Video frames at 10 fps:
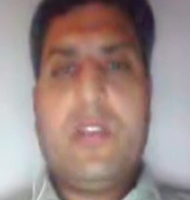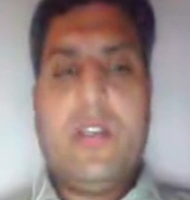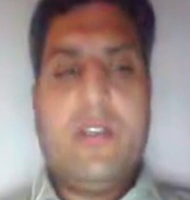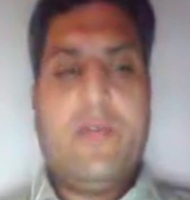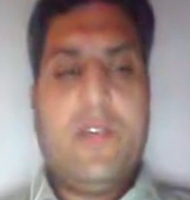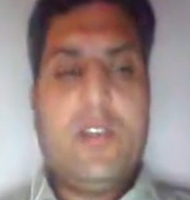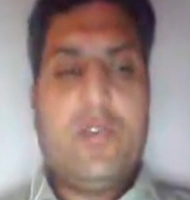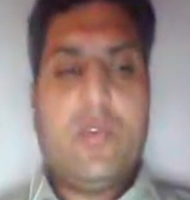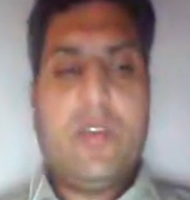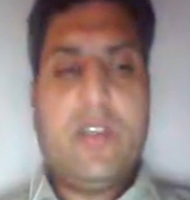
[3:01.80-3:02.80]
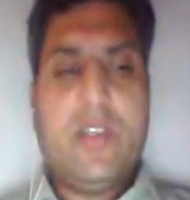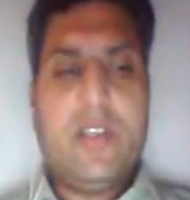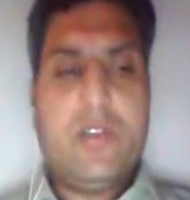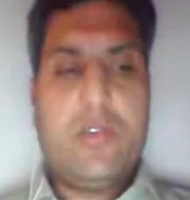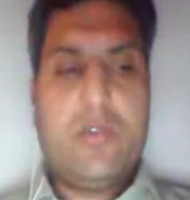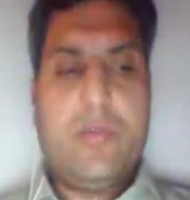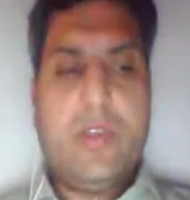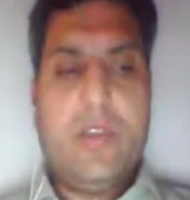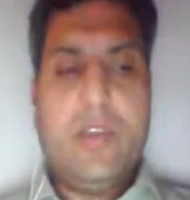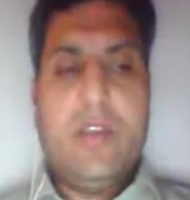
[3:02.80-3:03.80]
the first one, that is to
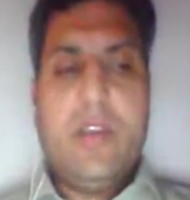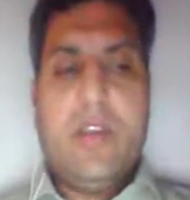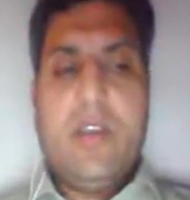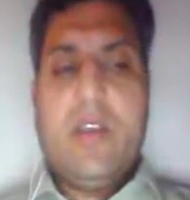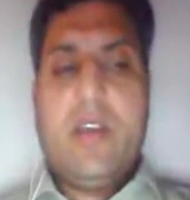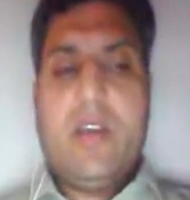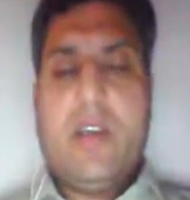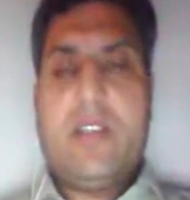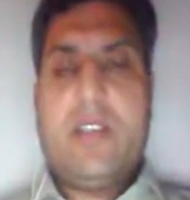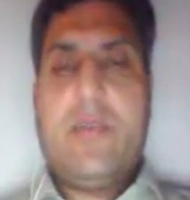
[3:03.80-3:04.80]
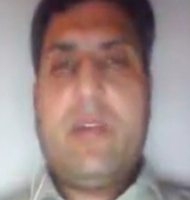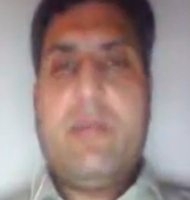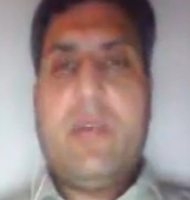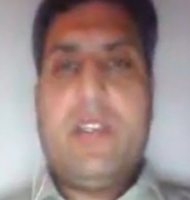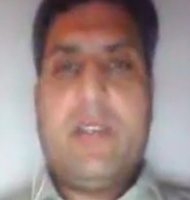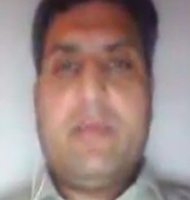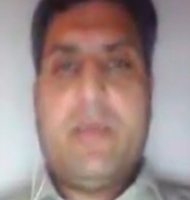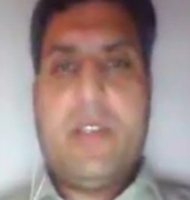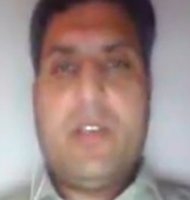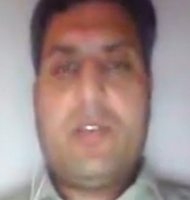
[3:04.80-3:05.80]
be severe body
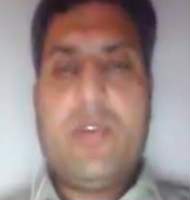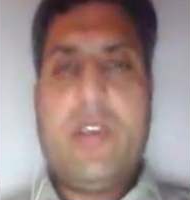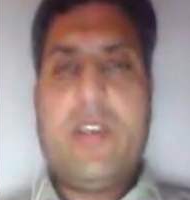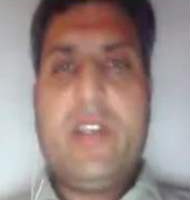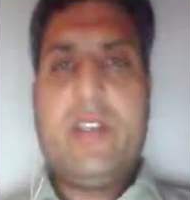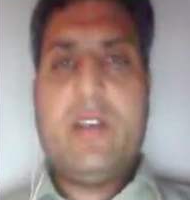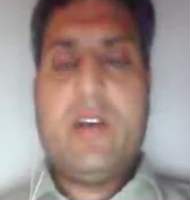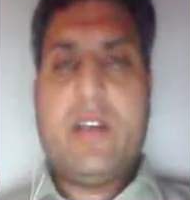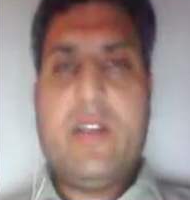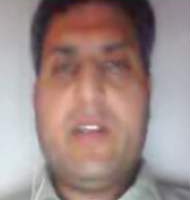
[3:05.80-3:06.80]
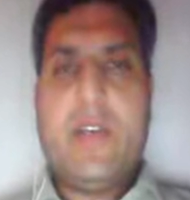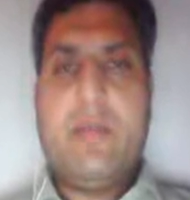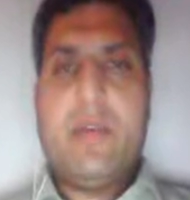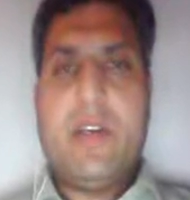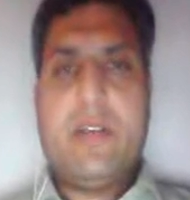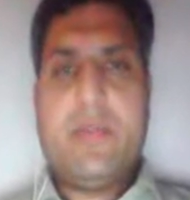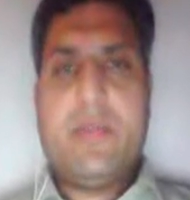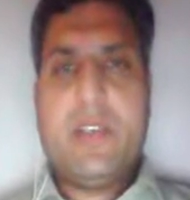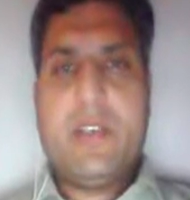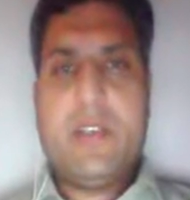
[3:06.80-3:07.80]
temperature. So increased or elevated body
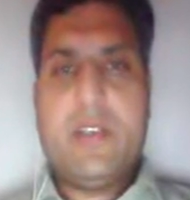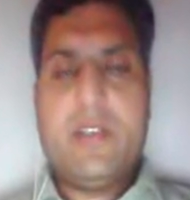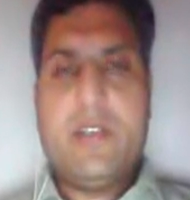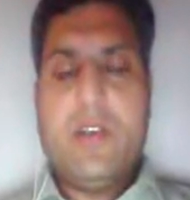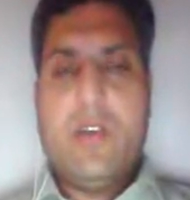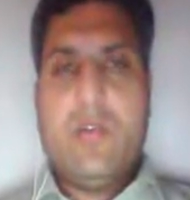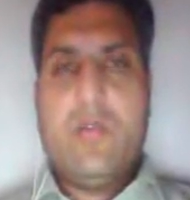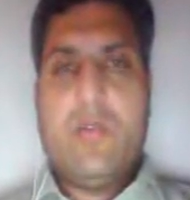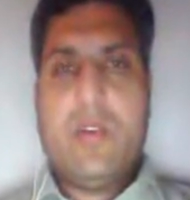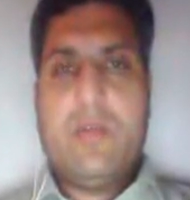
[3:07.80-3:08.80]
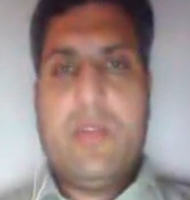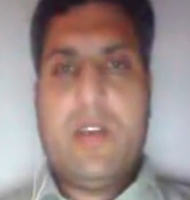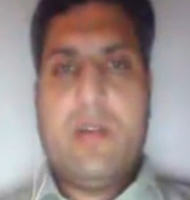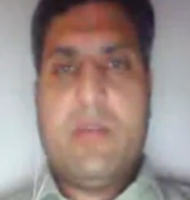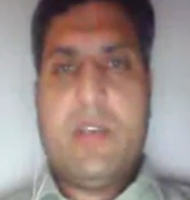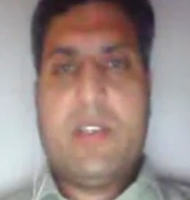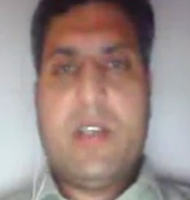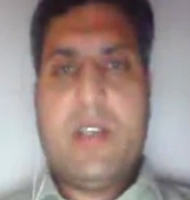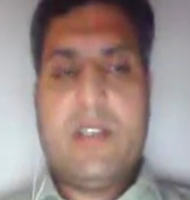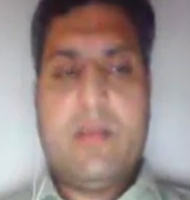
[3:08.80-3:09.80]
temperature, this is one of the common
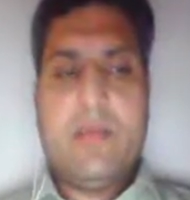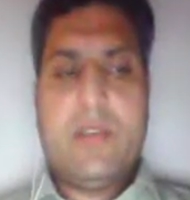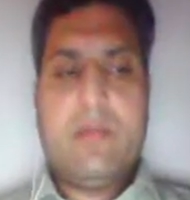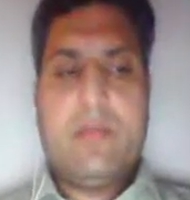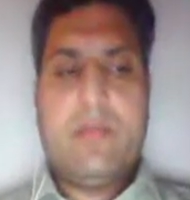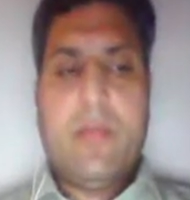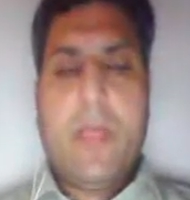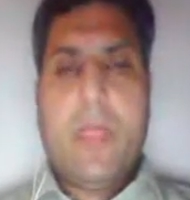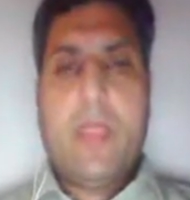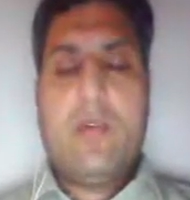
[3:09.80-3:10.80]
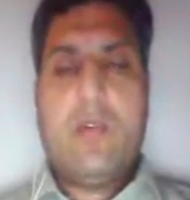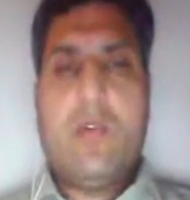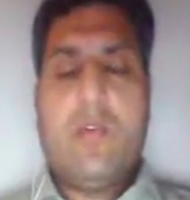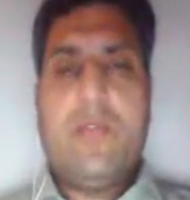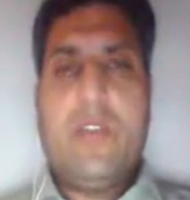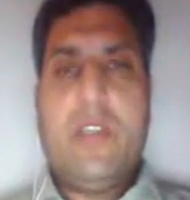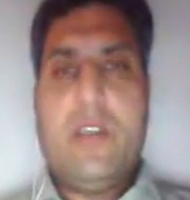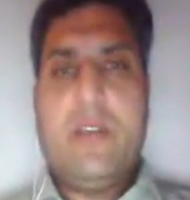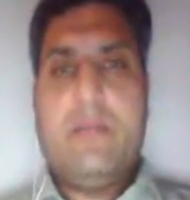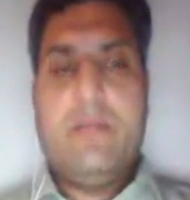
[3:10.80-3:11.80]
sign symptom of
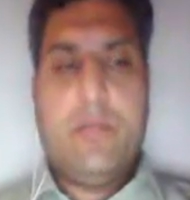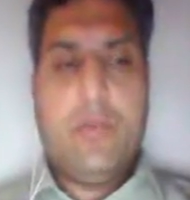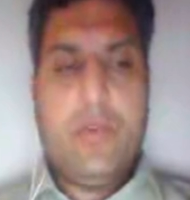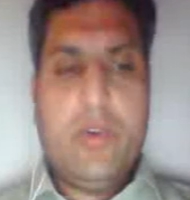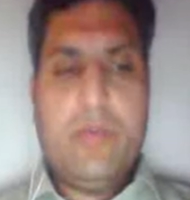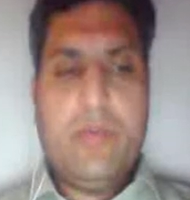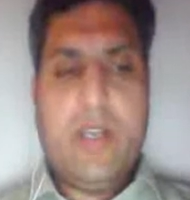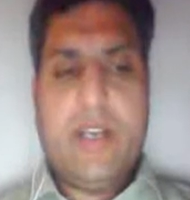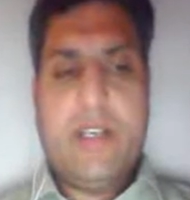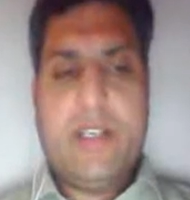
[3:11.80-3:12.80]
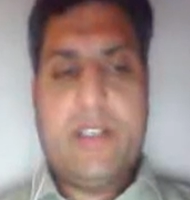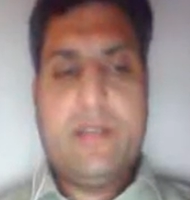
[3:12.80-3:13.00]
the poliomyelitis.